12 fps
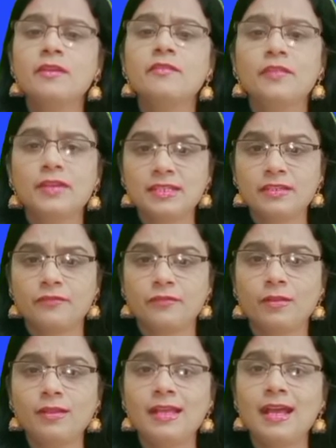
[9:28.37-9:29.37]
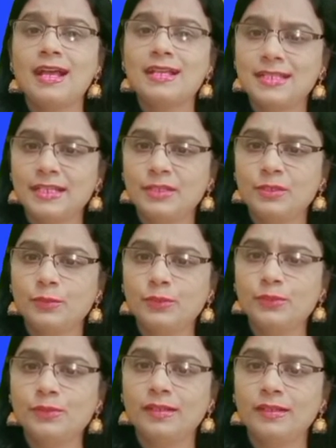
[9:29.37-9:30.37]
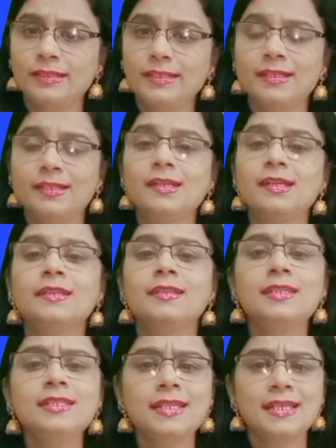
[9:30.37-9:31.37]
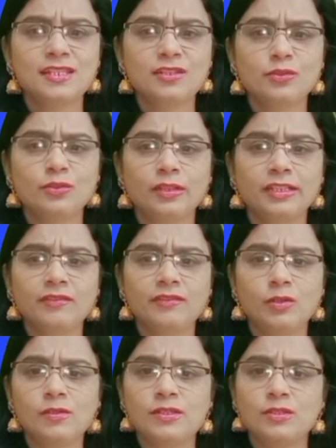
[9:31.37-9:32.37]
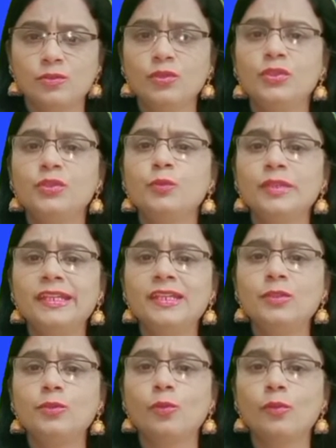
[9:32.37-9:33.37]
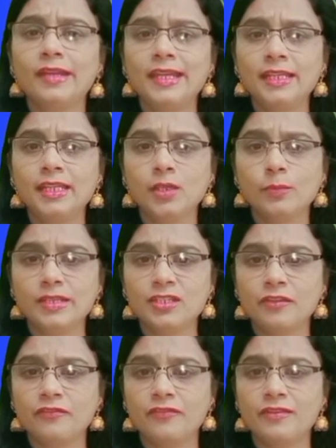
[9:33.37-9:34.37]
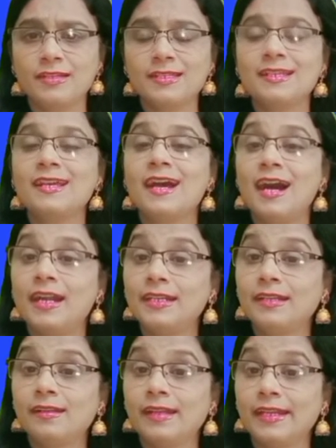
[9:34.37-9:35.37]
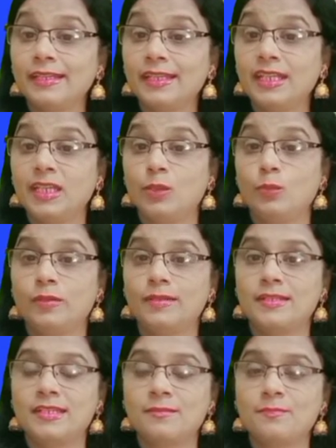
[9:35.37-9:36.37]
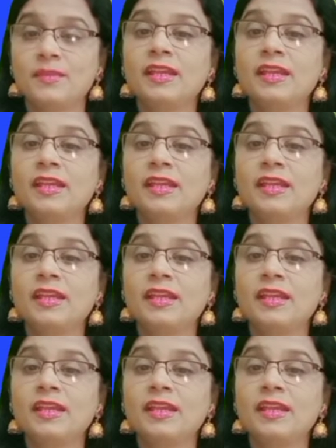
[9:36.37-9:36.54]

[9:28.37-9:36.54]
First of all, as I told you earlier, this yes, no, not given also, you need to read the question first, underline the keywords.